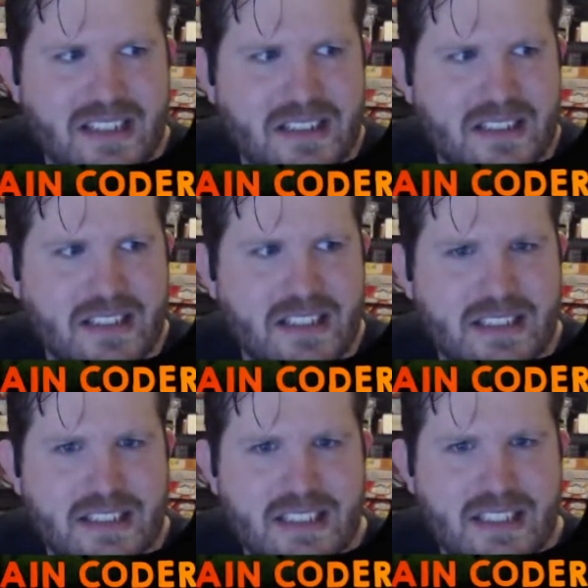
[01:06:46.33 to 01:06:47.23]
Let's
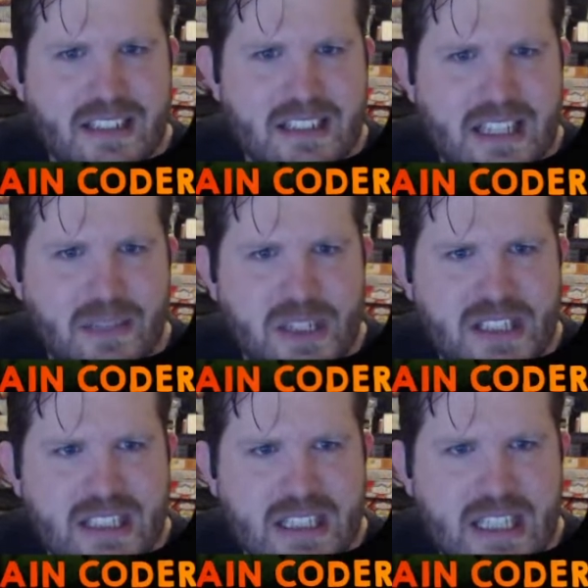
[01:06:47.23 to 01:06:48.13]
see here. And then we
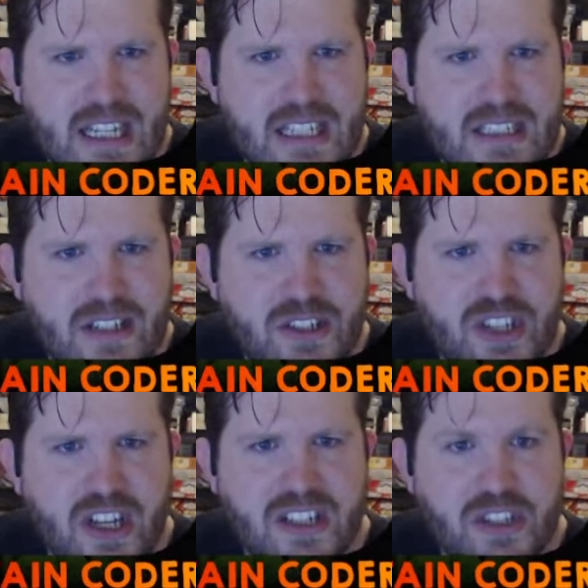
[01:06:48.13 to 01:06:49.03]
select our
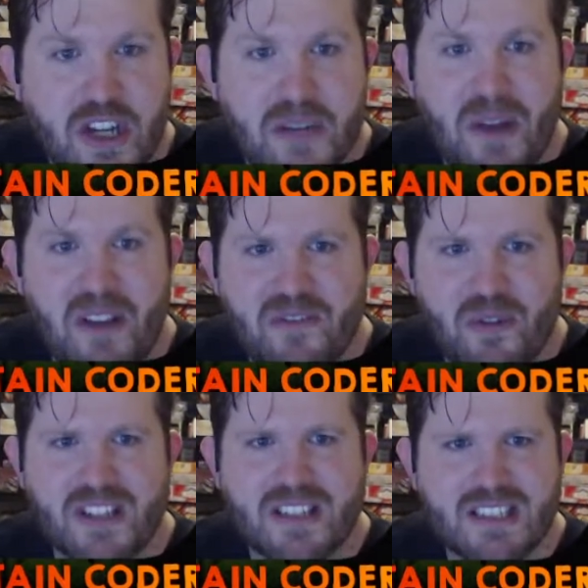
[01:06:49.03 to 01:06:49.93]
chunk by
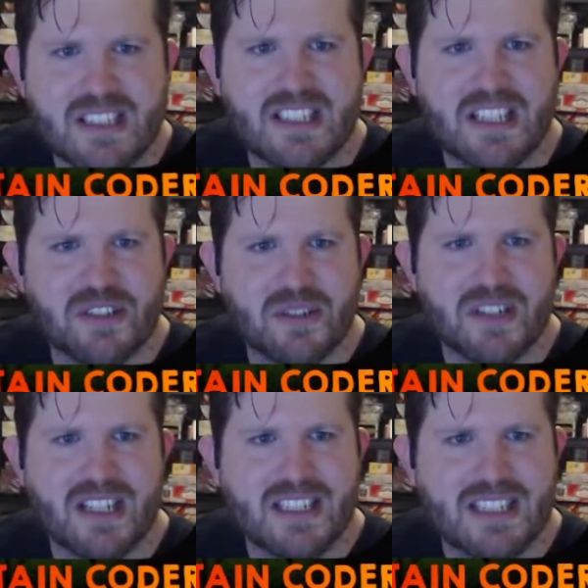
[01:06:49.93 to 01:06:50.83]
4. This is essentially what
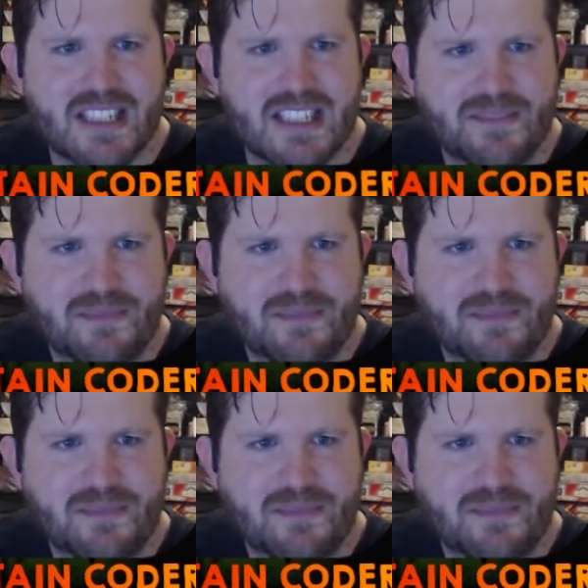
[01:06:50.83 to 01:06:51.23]
I did.